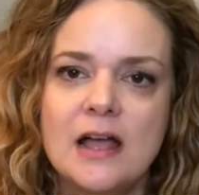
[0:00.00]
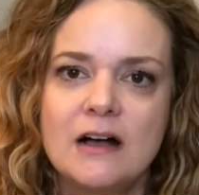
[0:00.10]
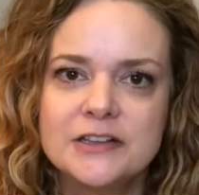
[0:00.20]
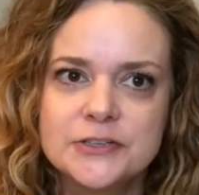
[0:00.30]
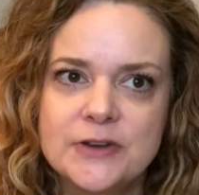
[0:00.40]

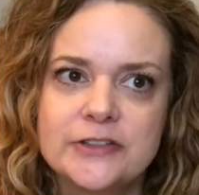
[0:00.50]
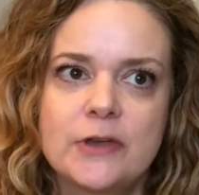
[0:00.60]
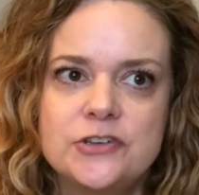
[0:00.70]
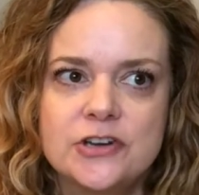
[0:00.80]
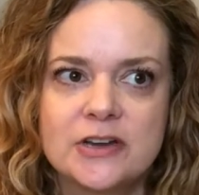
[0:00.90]
Also 9th
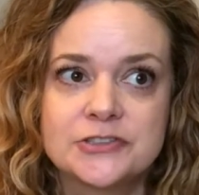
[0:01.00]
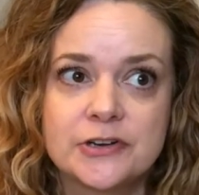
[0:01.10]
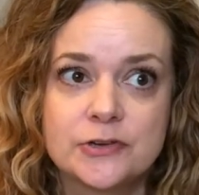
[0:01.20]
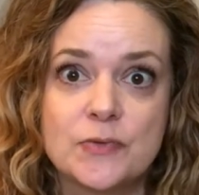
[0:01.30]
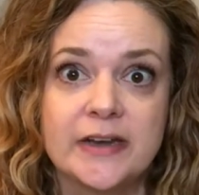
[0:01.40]
grade year, I
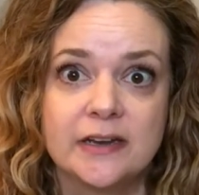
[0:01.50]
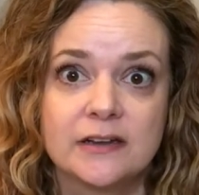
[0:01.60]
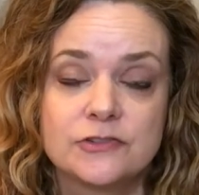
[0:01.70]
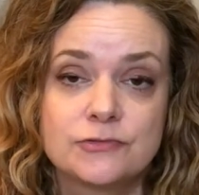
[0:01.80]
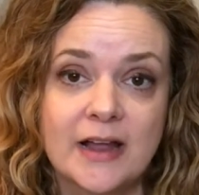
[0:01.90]
started
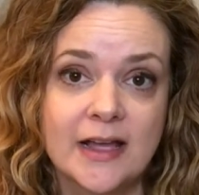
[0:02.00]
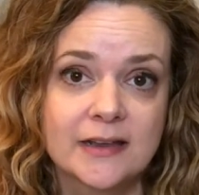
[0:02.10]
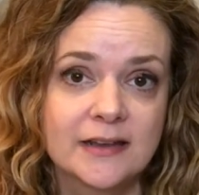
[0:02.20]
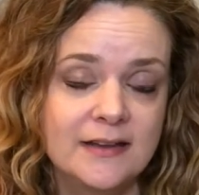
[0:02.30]
running track,